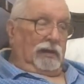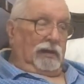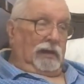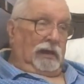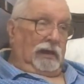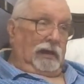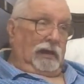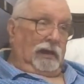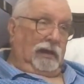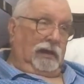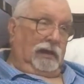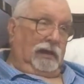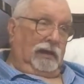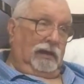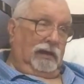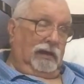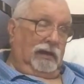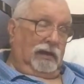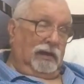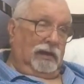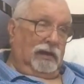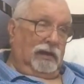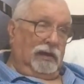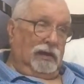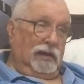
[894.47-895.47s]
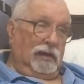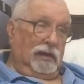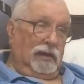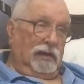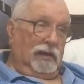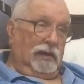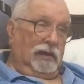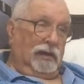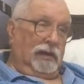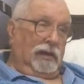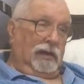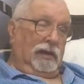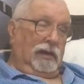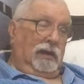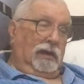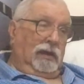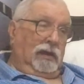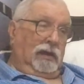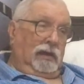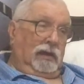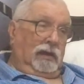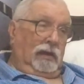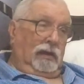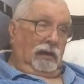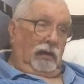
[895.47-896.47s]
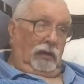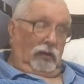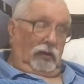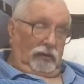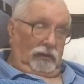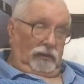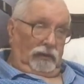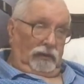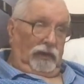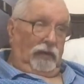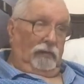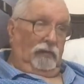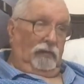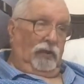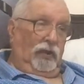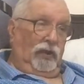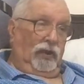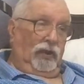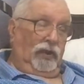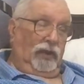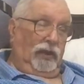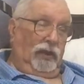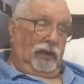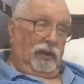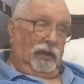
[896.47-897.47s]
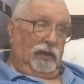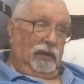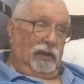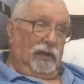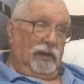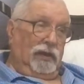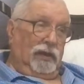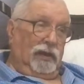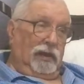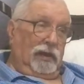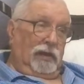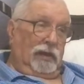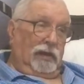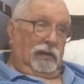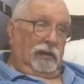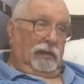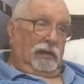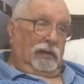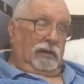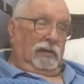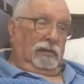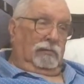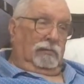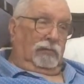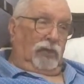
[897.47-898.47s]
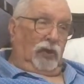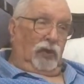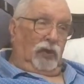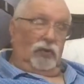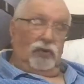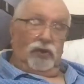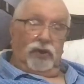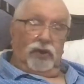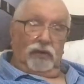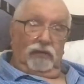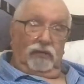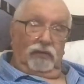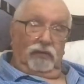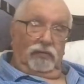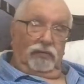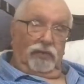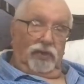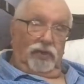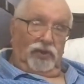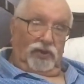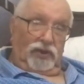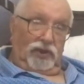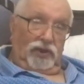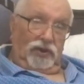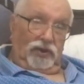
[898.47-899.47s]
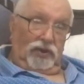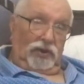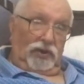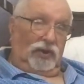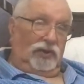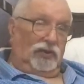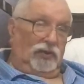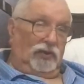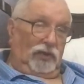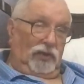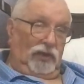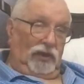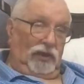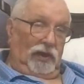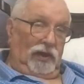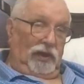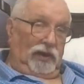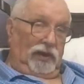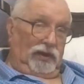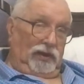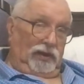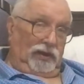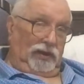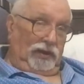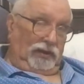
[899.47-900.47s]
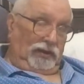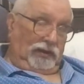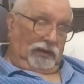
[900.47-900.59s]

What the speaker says: a lot of it with music from the 60s to the 80s,